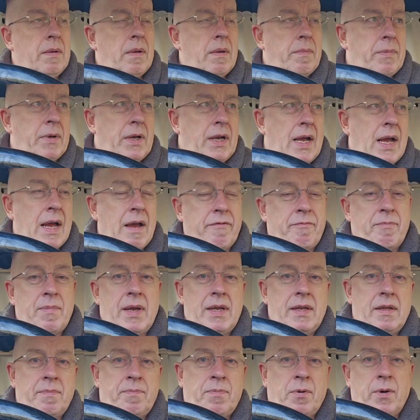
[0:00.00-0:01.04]
but I have
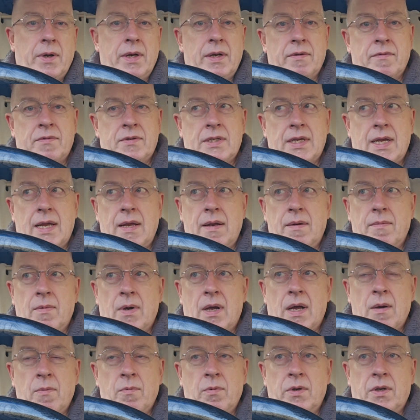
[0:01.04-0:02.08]
made the point of saying,
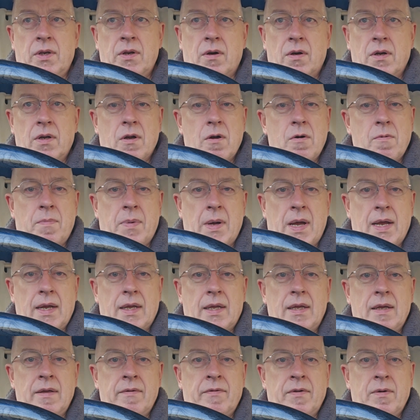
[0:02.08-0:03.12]
well, I would not go
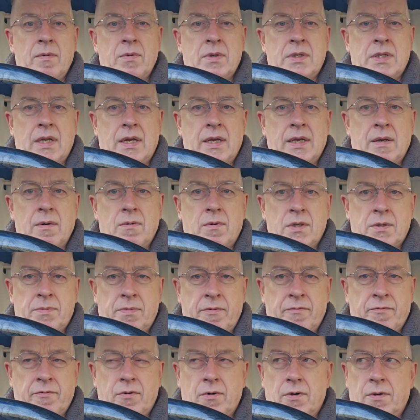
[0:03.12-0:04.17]
back if it was like it was
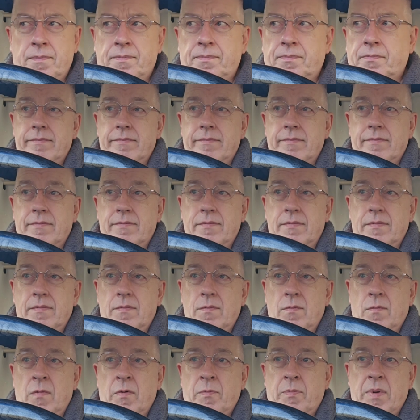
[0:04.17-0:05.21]
before.
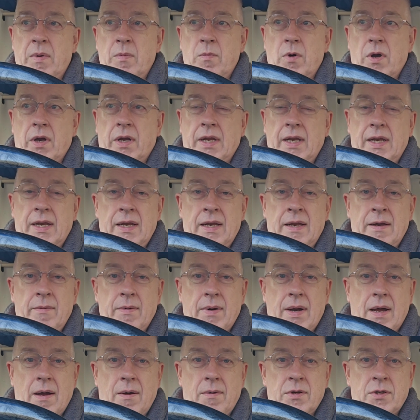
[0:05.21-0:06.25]
We've been working in
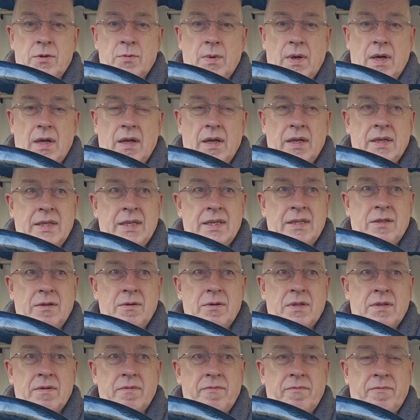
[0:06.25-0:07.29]
Hirao as well. I did do
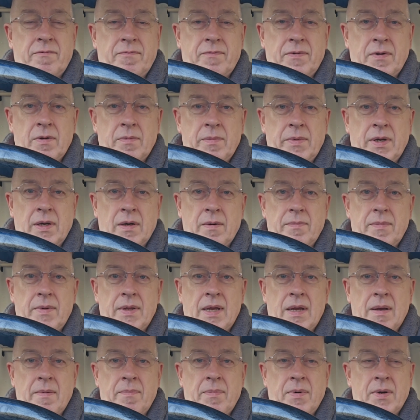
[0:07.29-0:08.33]
some filming up
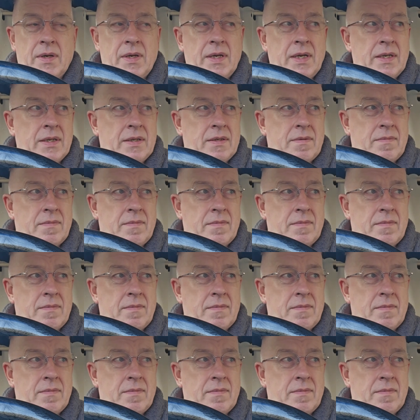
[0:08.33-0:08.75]
there, but the